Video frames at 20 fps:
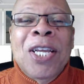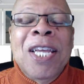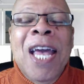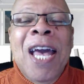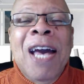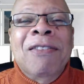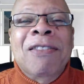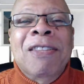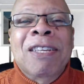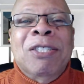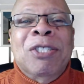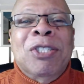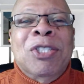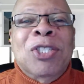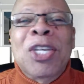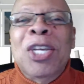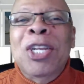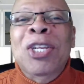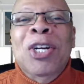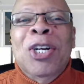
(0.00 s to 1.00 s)
He has this
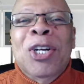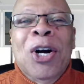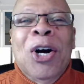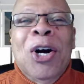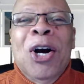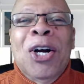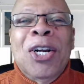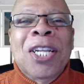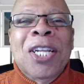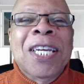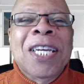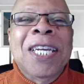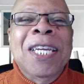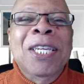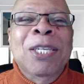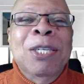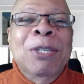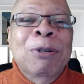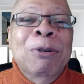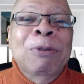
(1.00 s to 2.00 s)
senior card and he
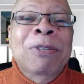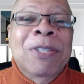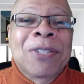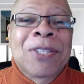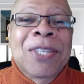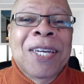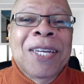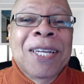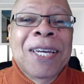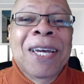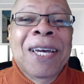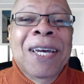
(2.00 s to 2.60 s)
uses it.